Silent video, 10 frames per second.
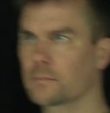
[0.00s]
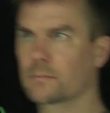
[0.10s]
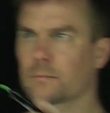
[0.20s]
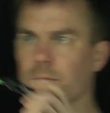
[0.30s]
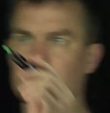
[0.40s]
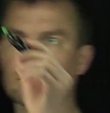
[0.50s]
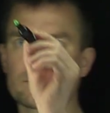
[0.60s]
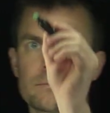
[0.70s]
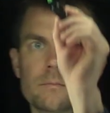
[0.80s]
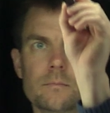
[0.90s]

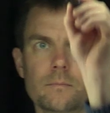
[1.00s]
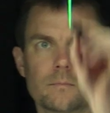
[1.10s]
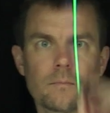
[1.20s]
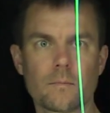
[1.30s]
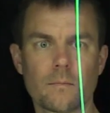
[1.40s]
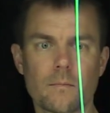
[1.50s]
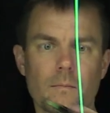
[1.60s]
[no speech]